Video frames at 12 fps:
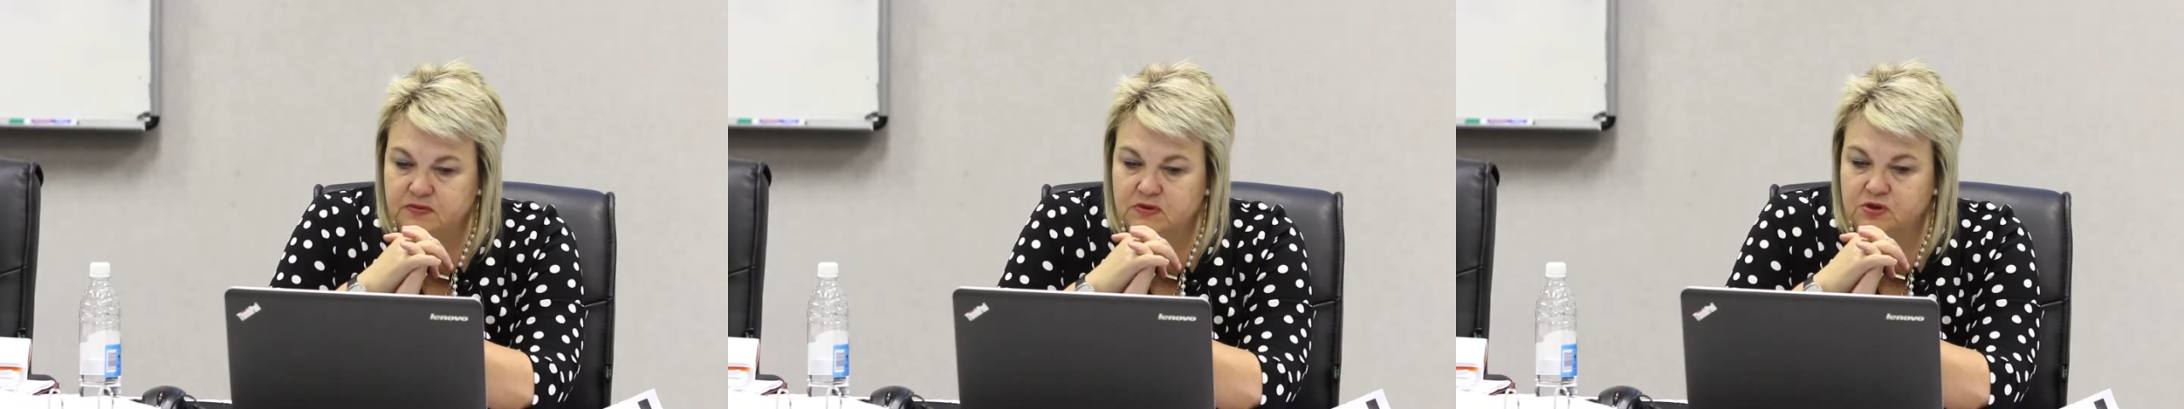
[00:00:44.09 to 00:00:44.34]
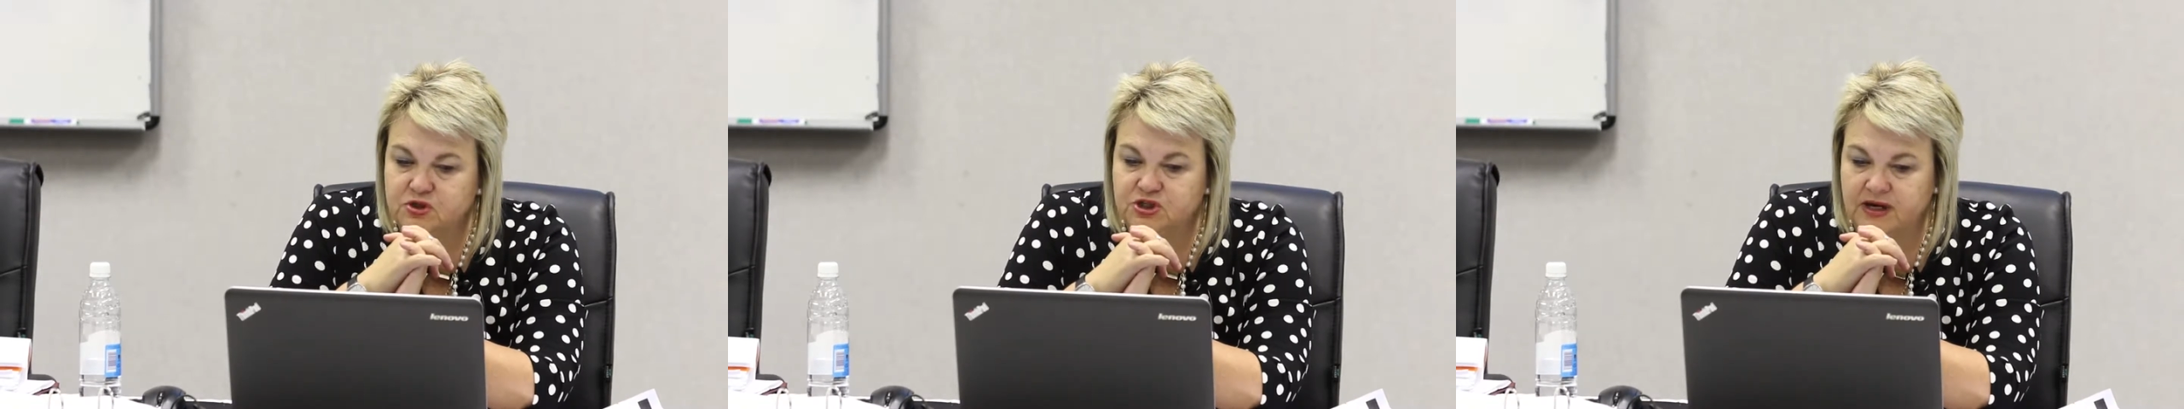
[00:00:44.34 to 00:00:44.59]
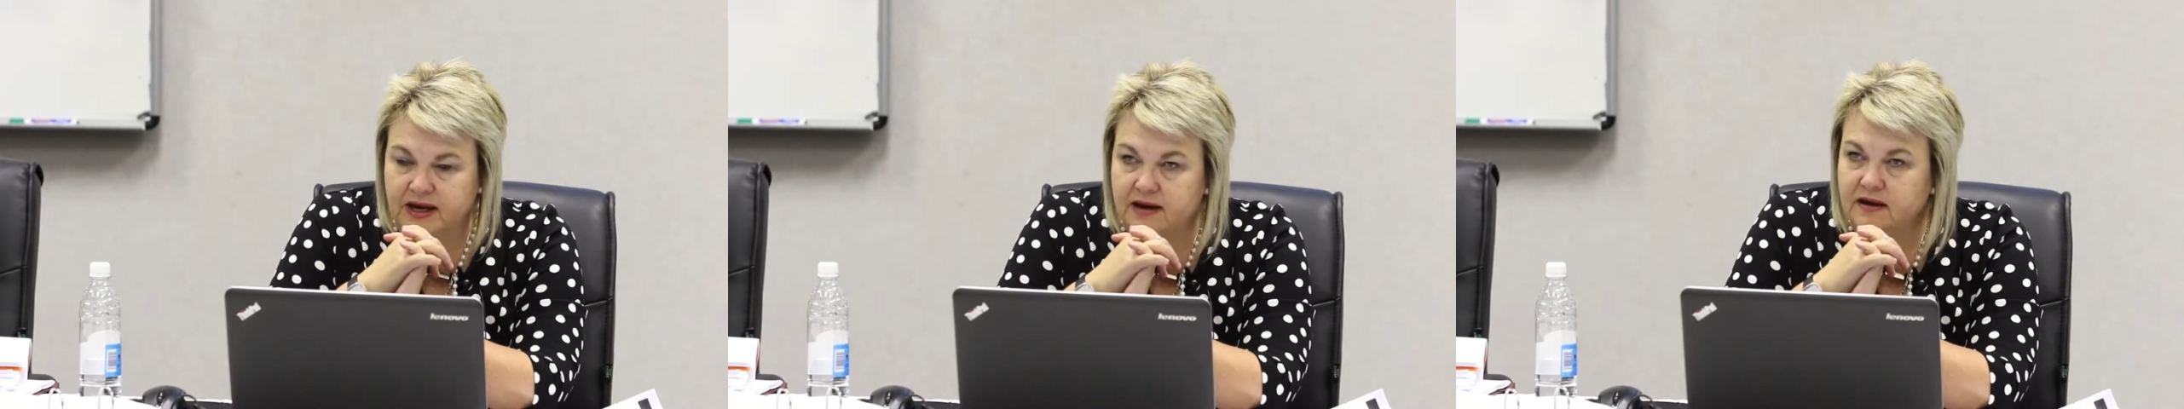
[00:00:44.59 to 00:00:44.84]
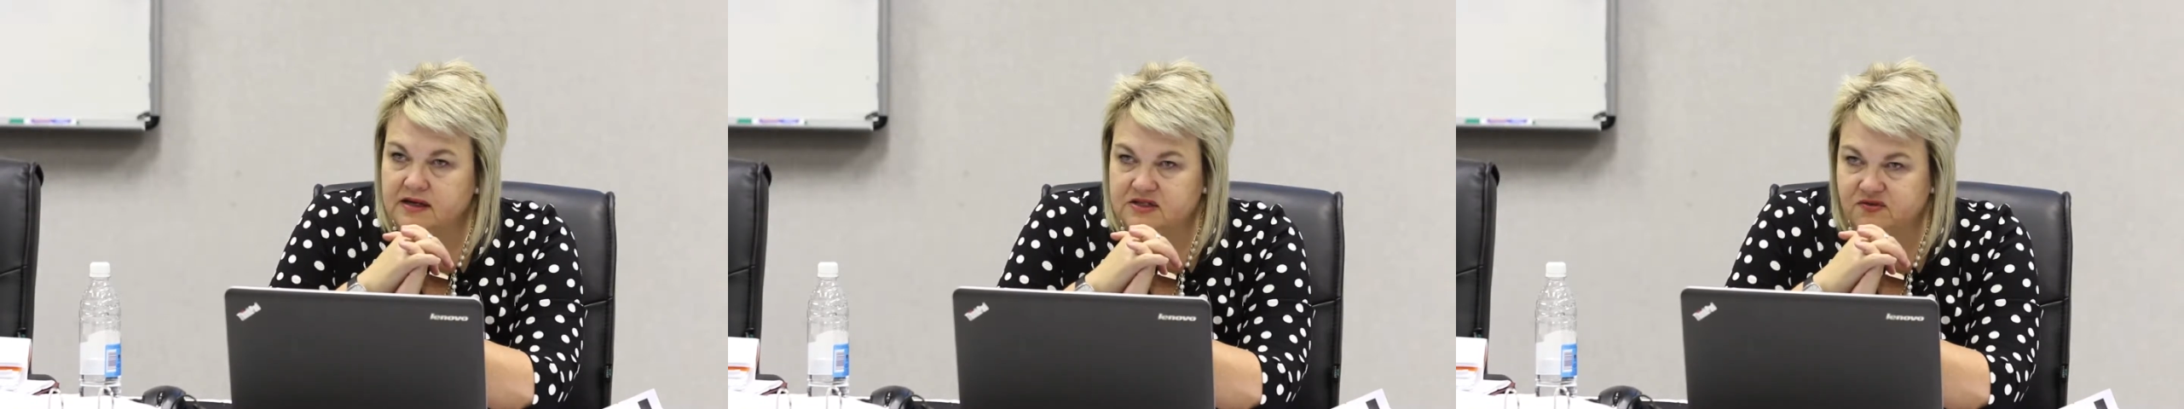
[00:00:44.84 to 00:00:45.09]
to check
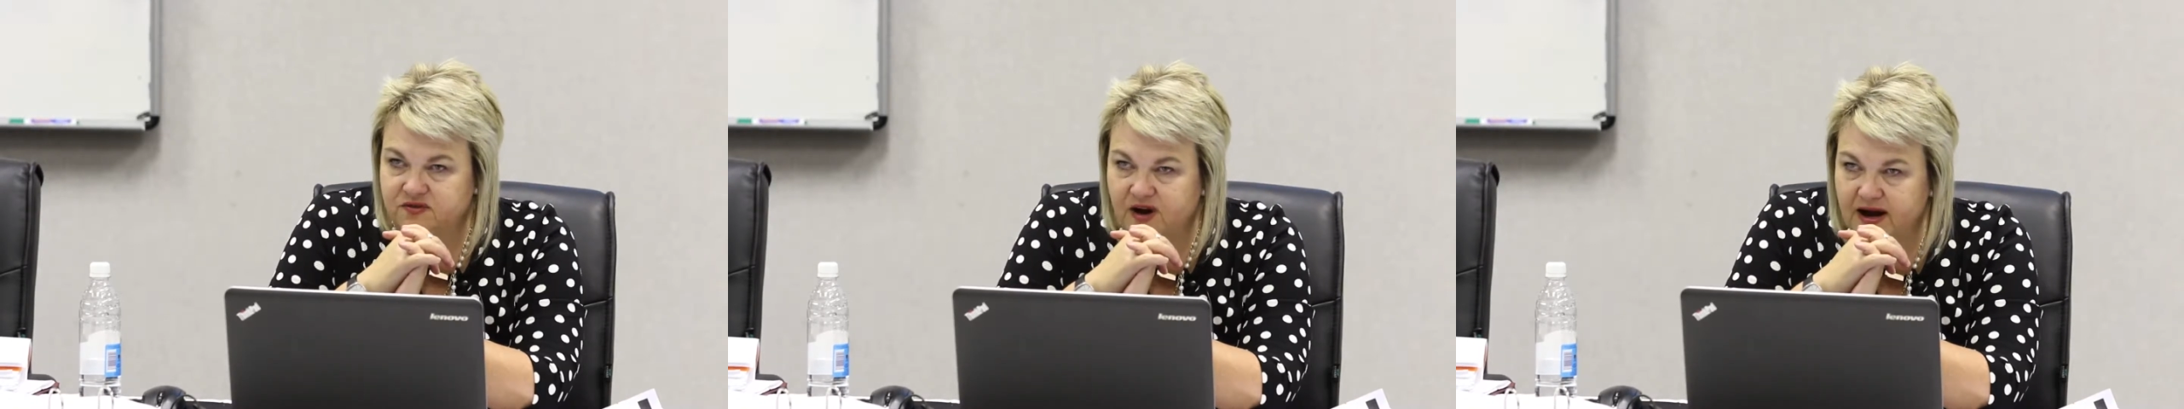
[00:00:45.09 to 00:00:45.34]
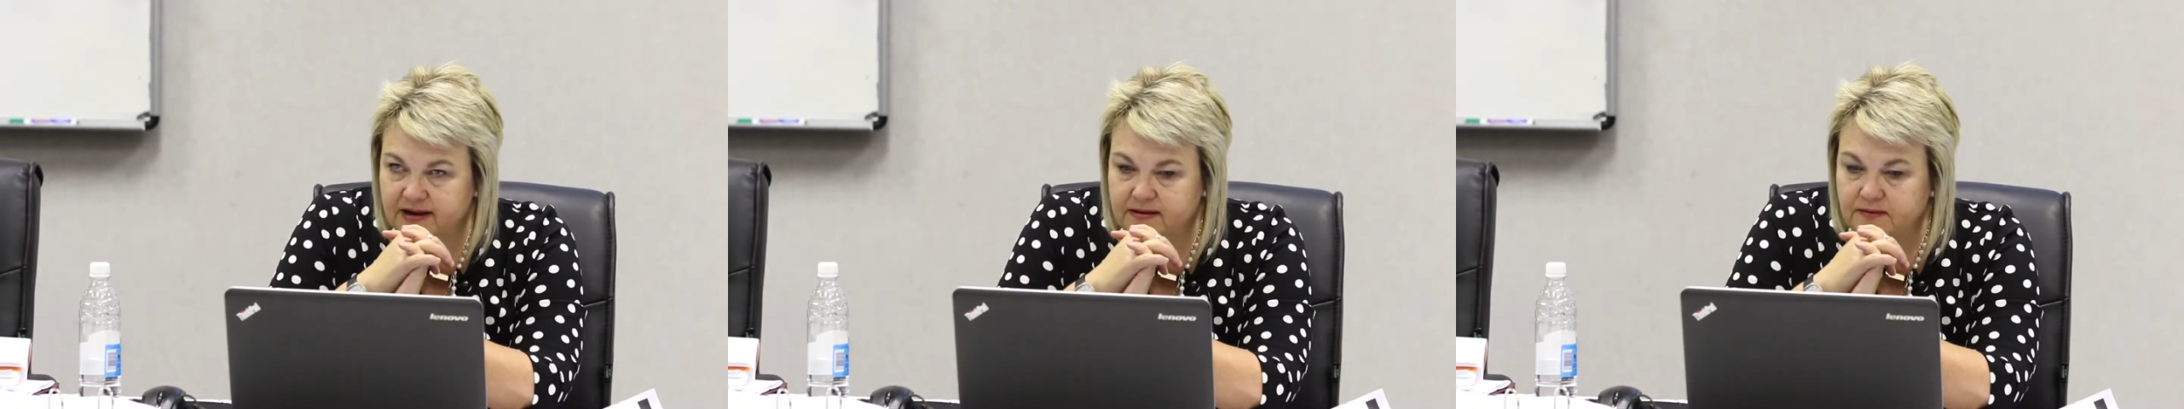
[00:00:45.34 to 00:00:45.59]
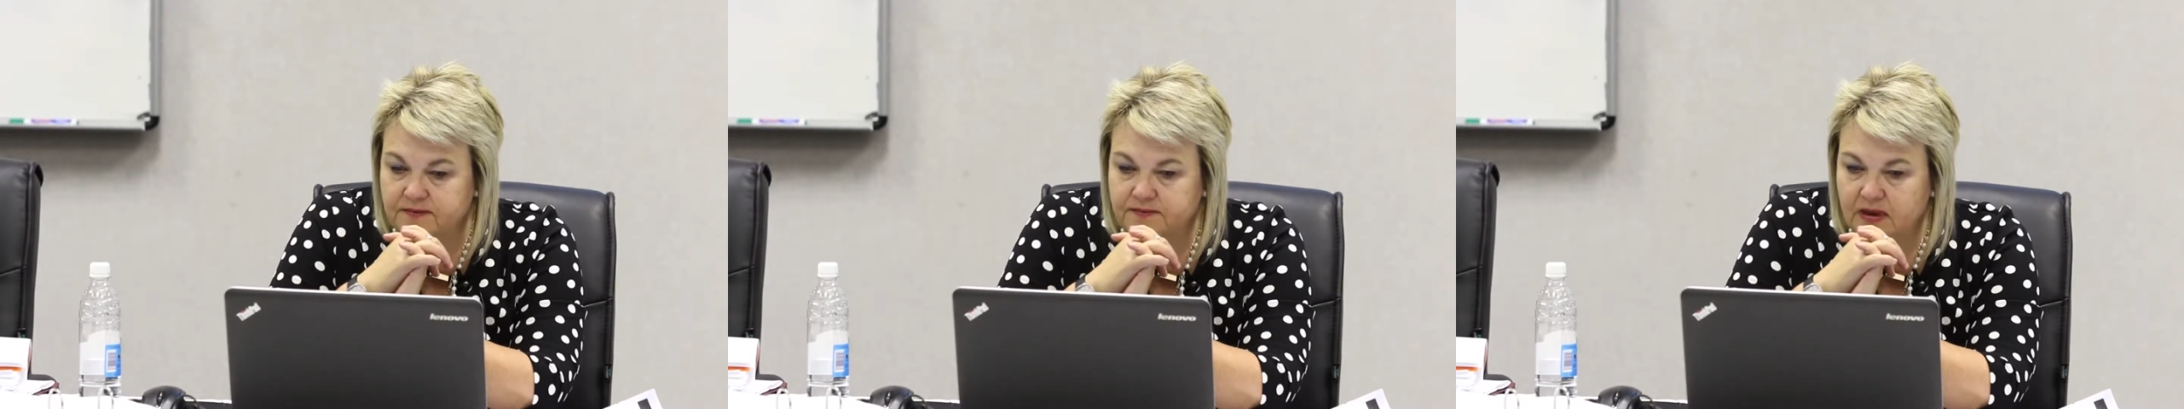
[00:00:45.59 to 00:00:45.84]
his file